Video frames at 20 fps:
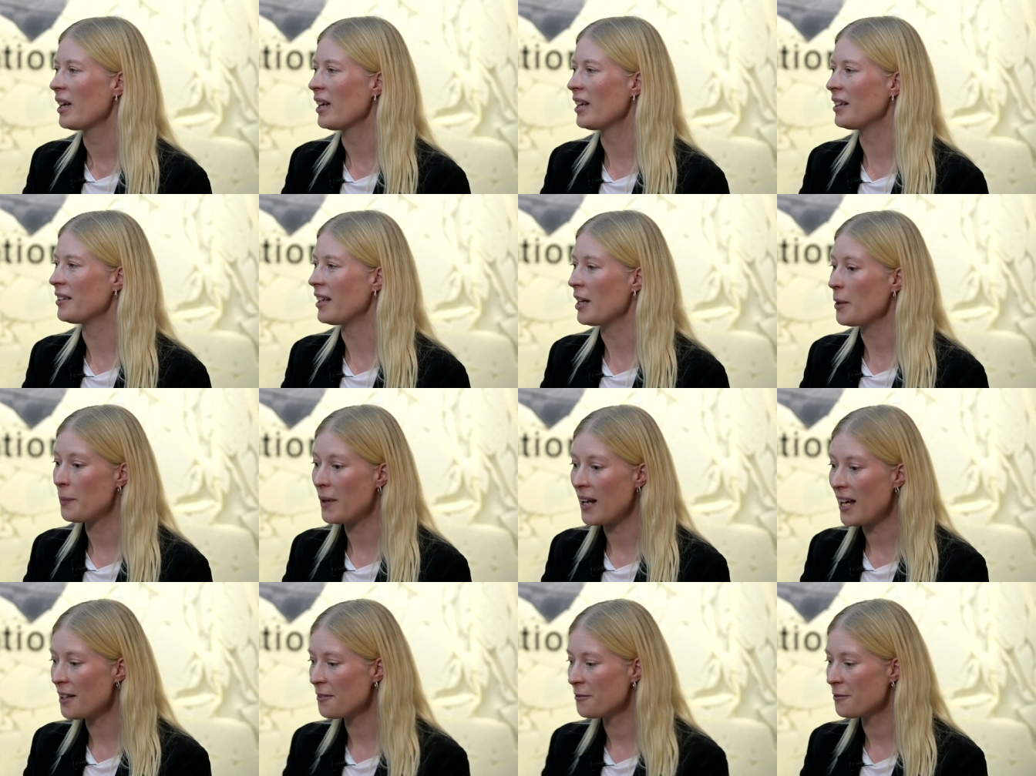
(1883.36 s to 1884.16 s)
and I
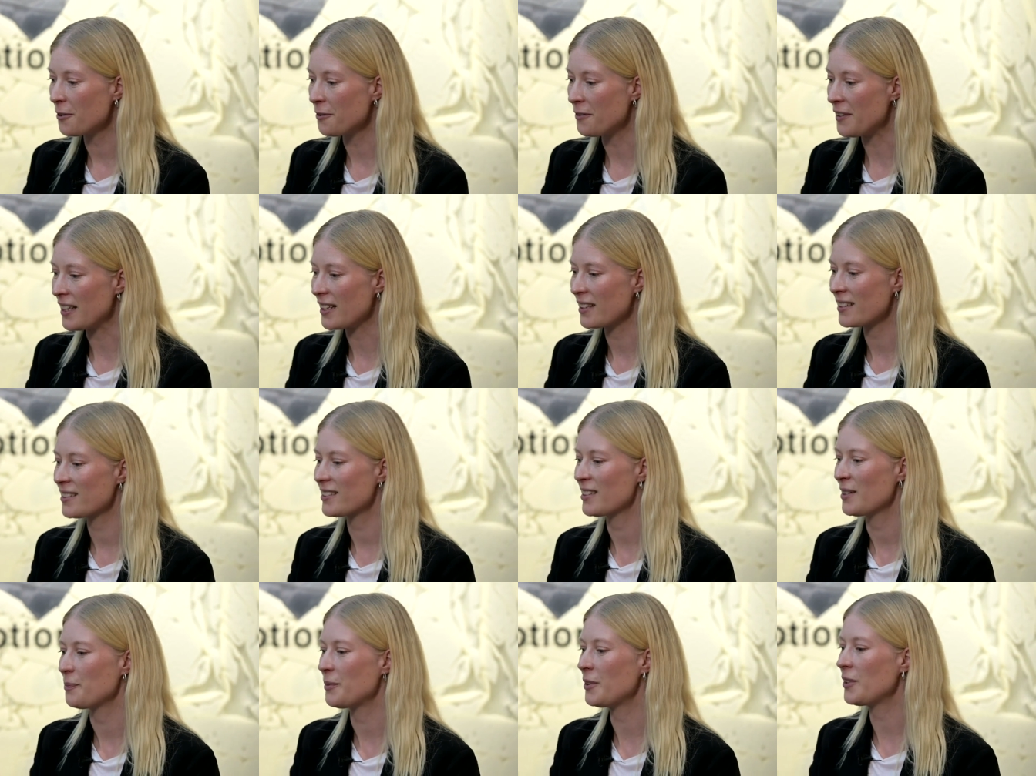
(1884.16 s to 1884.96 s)
plan for
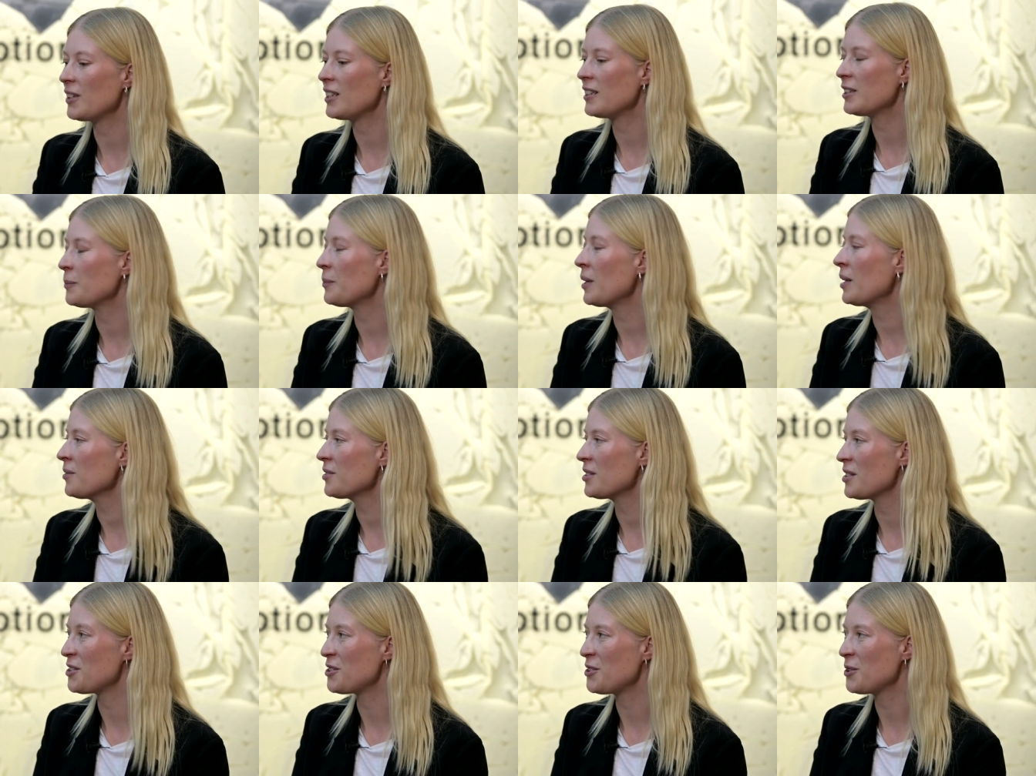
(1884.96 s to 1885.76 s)
things, but in the
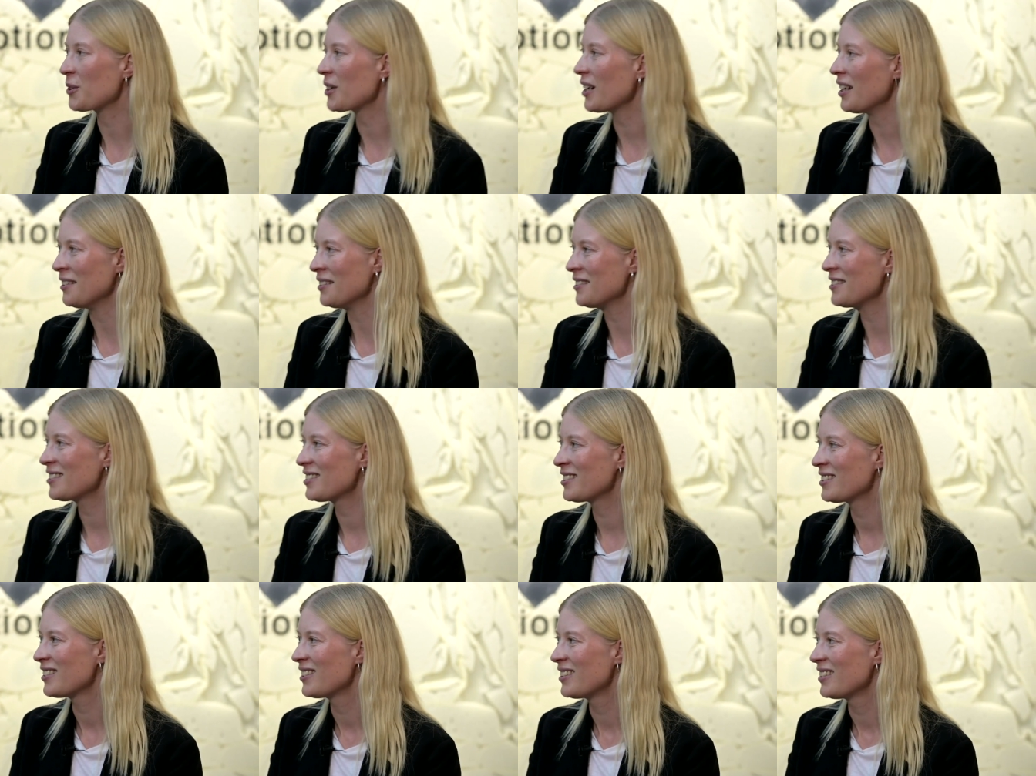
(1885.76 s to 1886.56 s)
mountains you can't,
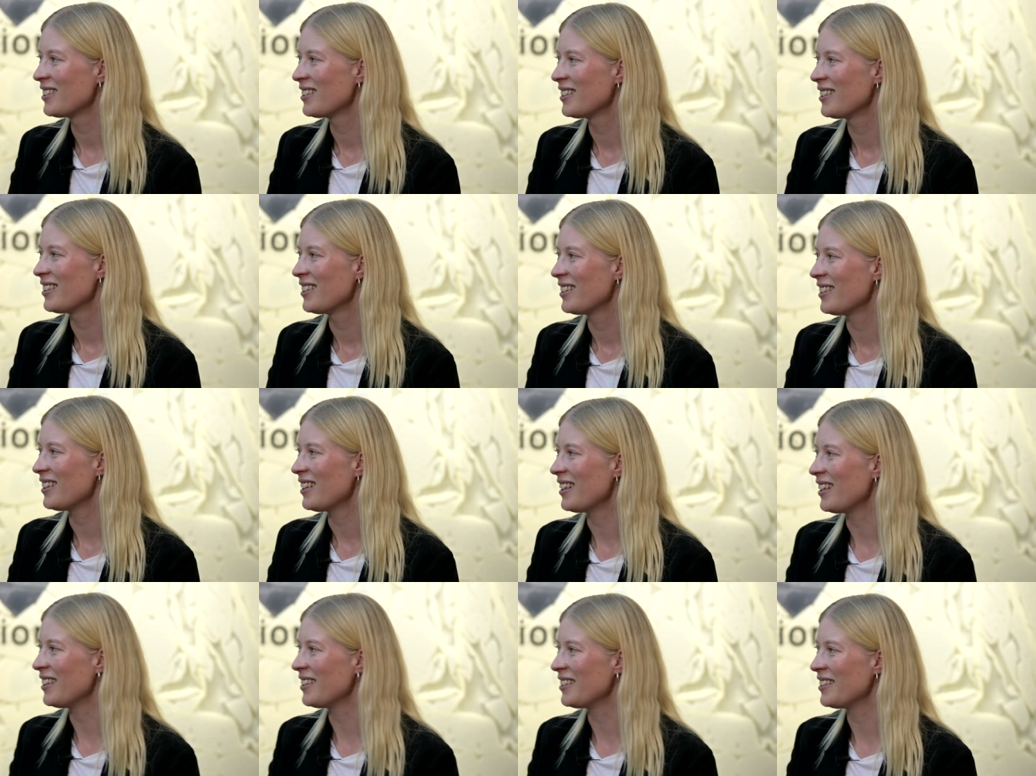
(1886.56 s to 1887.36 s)

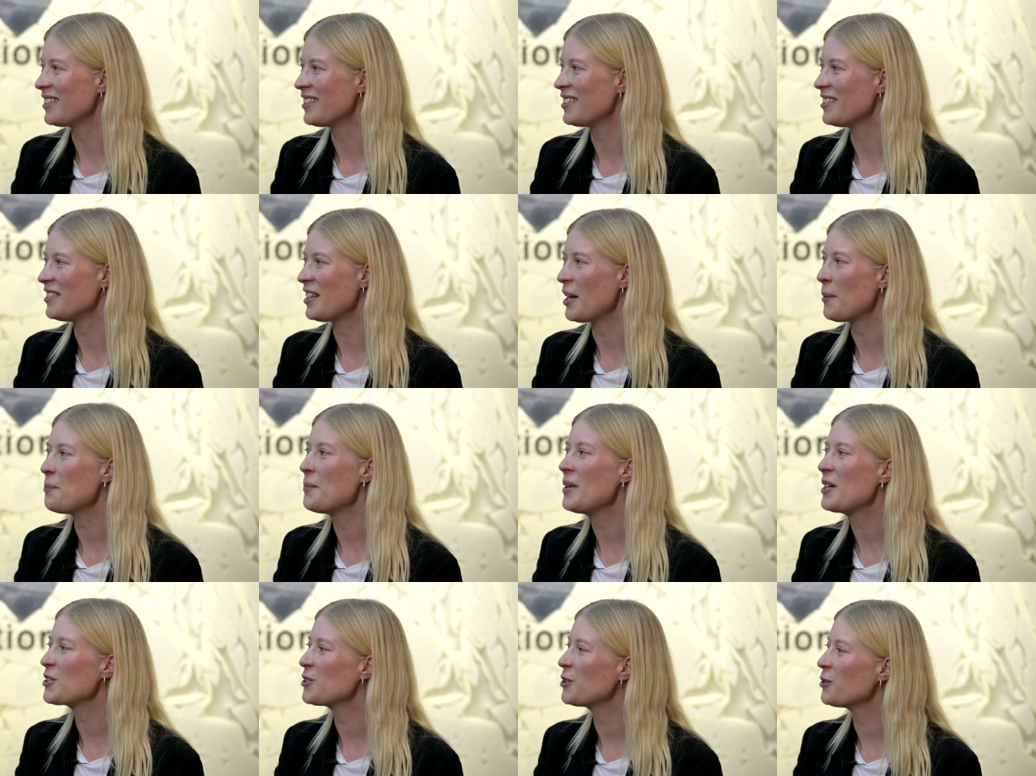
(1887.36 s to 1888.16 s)
and that
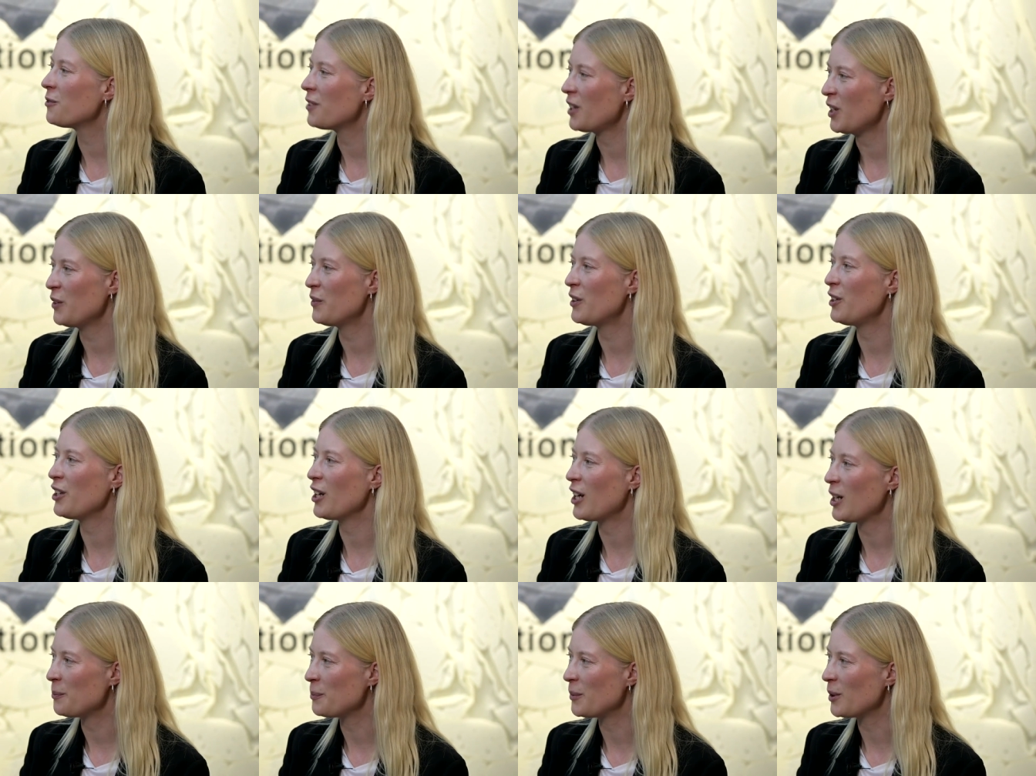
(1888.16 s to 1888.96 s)
makes you very very
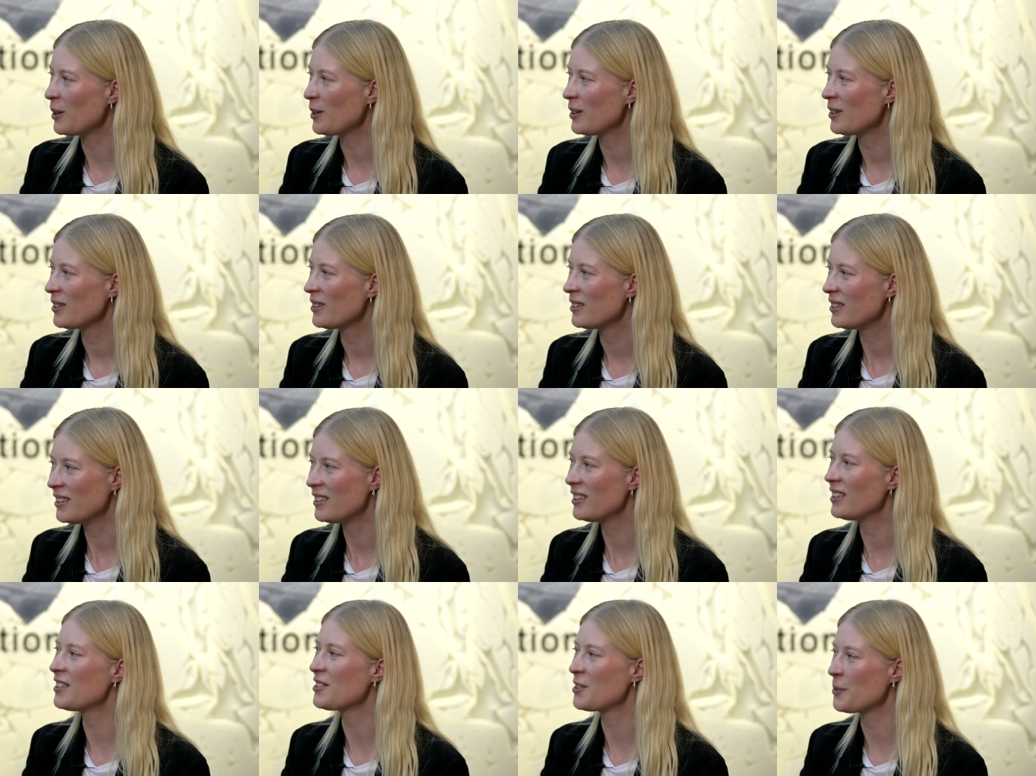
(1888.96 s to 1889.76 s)
humble.
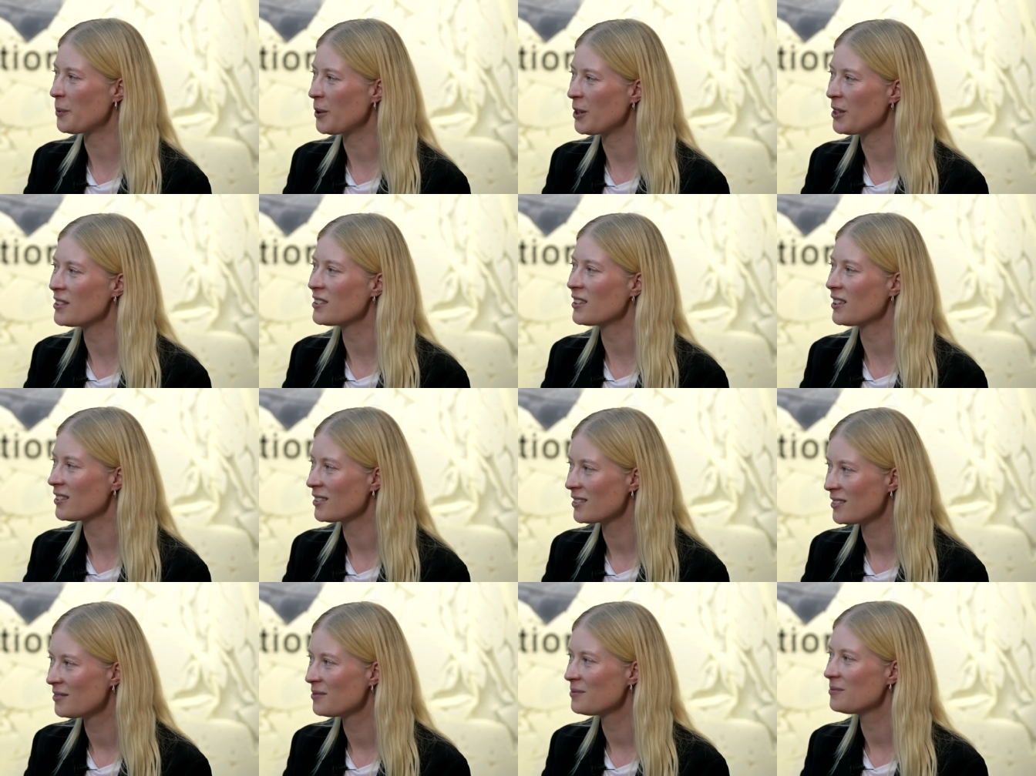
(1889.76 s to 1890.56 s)
Yeah, as a person. Can
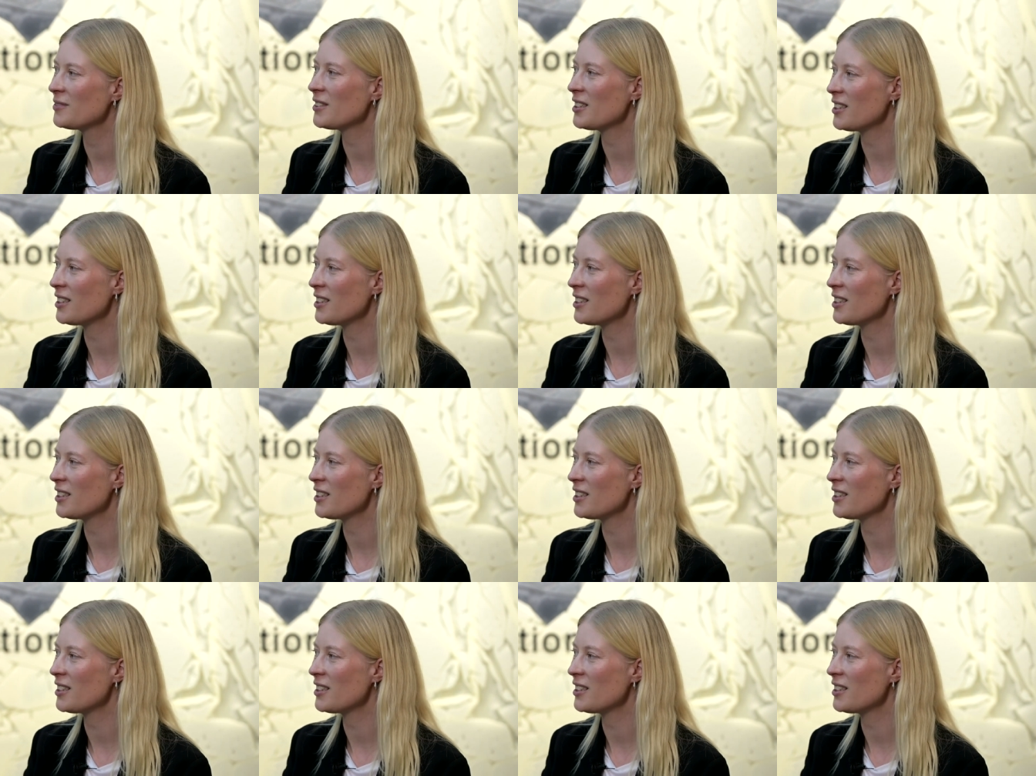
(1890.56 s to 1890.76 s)
imagine.